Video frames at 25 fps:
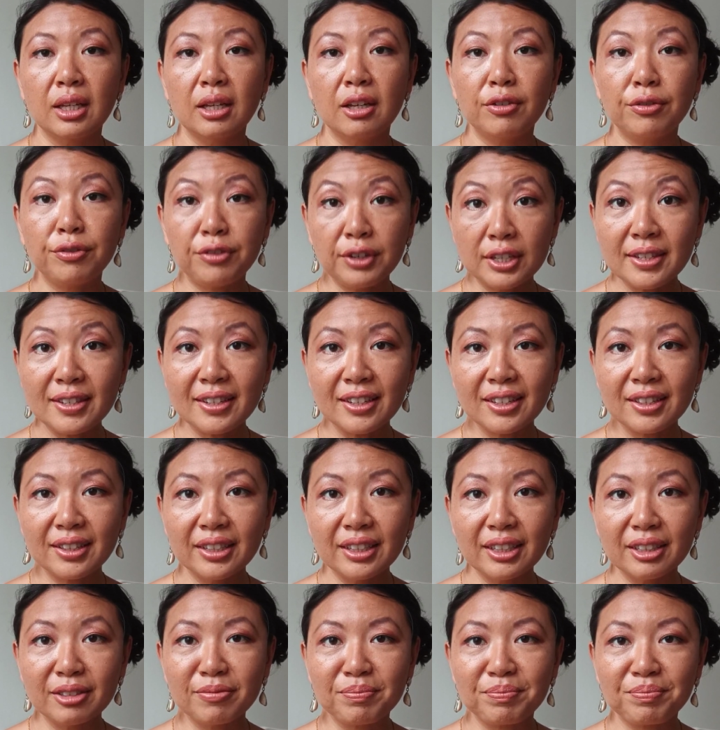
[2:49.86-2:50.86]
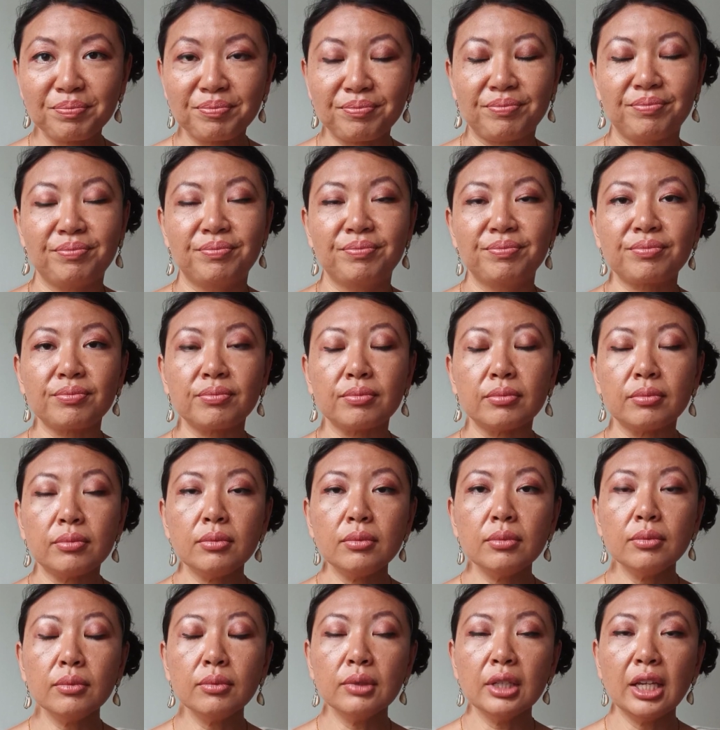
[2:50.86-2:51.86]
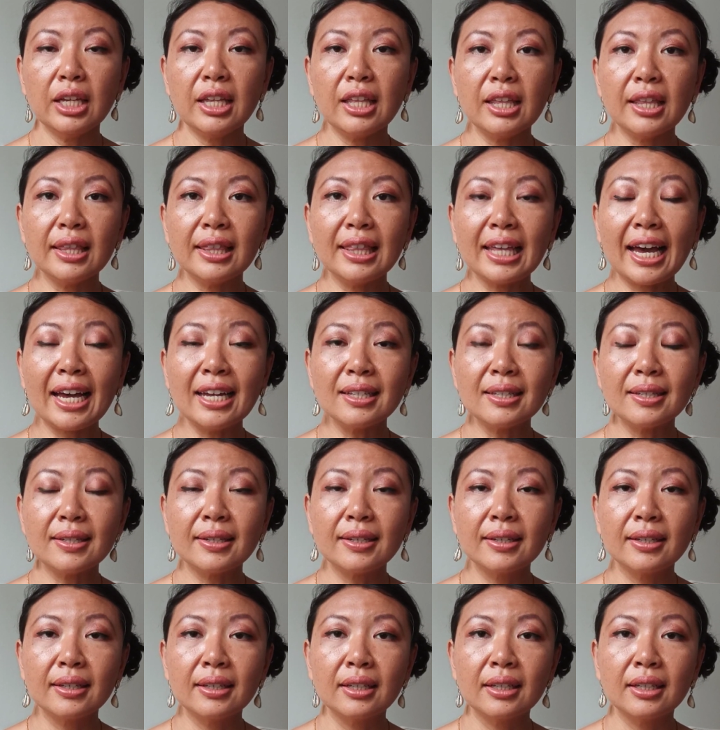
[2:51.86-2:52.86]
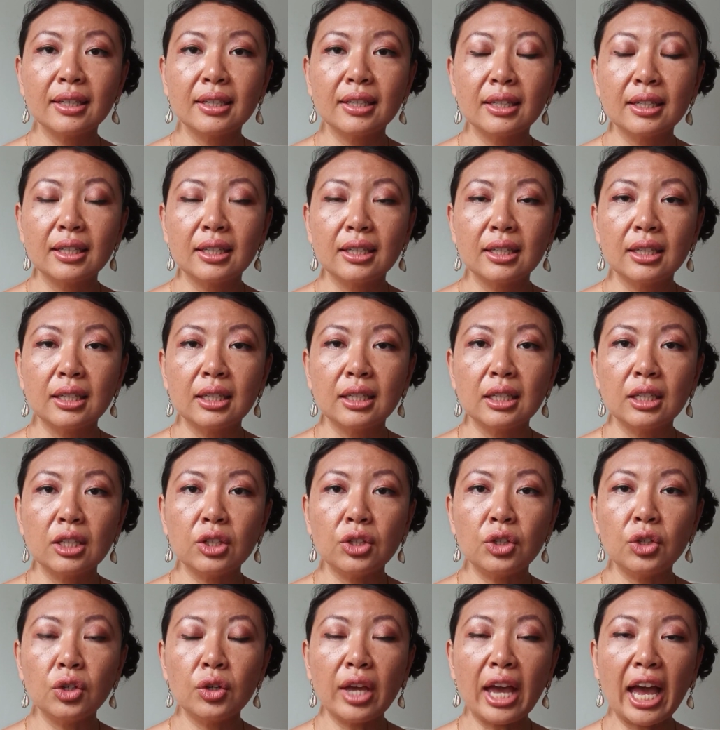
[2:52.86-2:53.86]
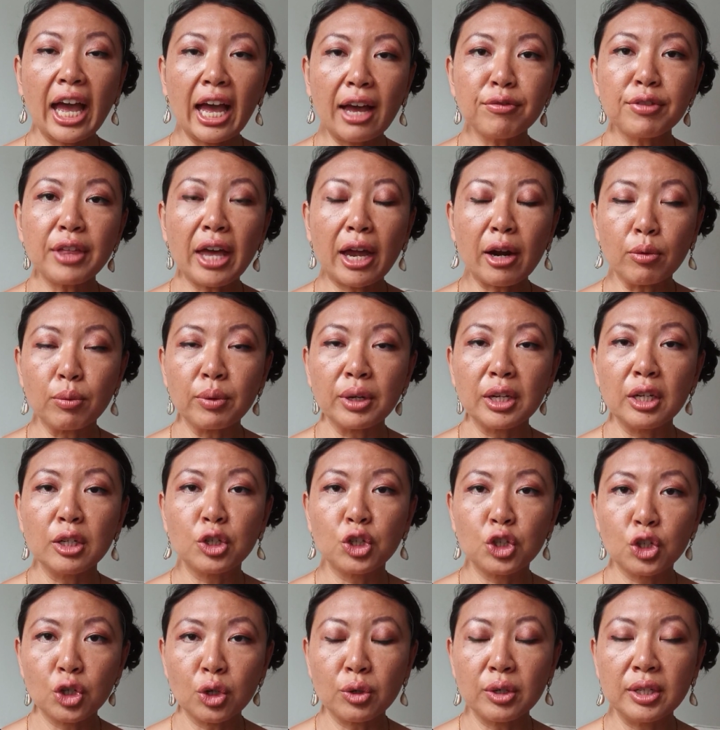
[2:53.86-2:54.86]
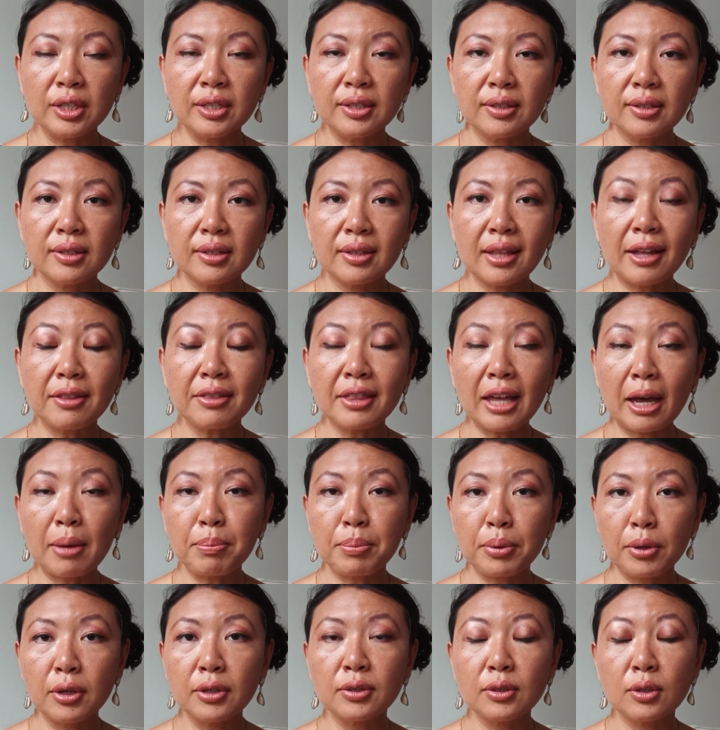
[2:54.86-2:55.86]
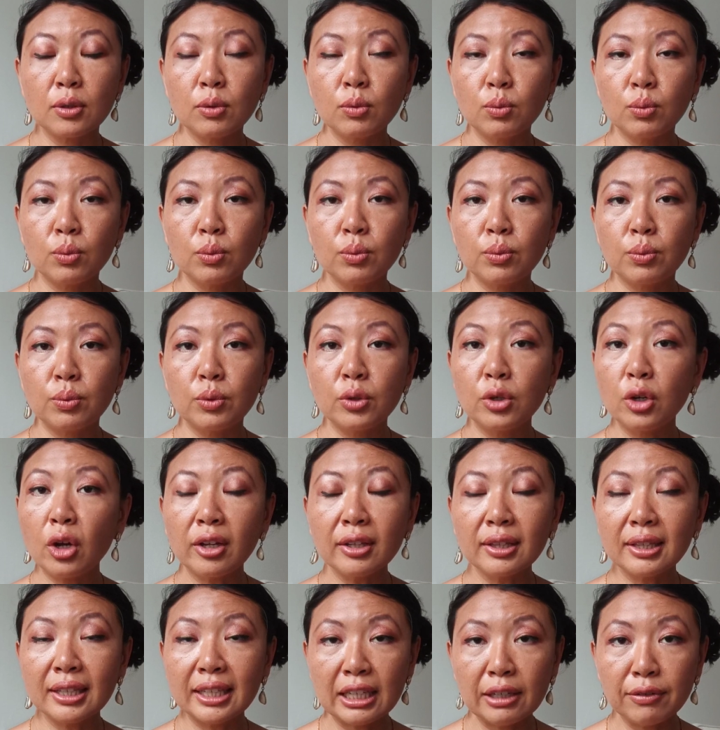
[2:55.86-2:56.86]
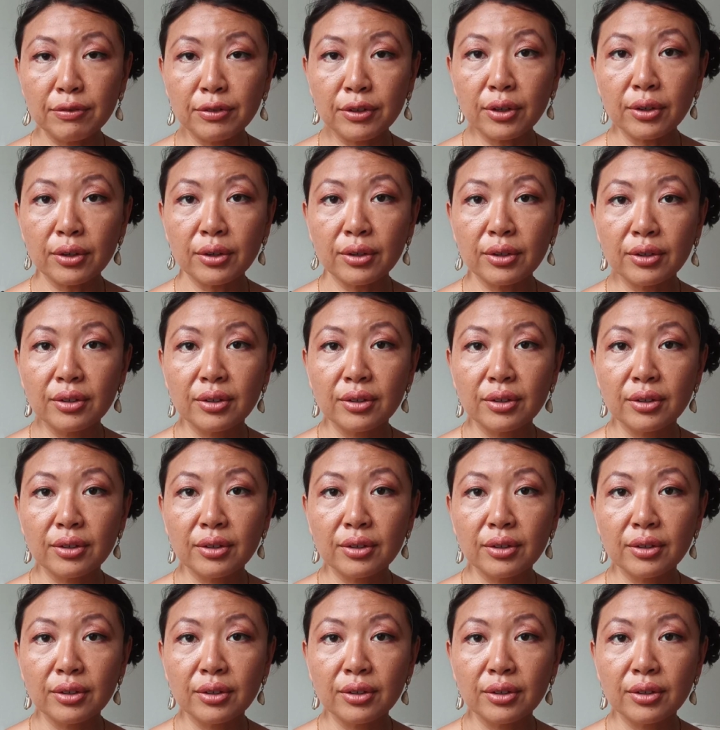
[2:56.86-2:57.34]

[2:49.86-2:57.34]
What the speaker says: physically. That you have that reassurance that that person will not leave you.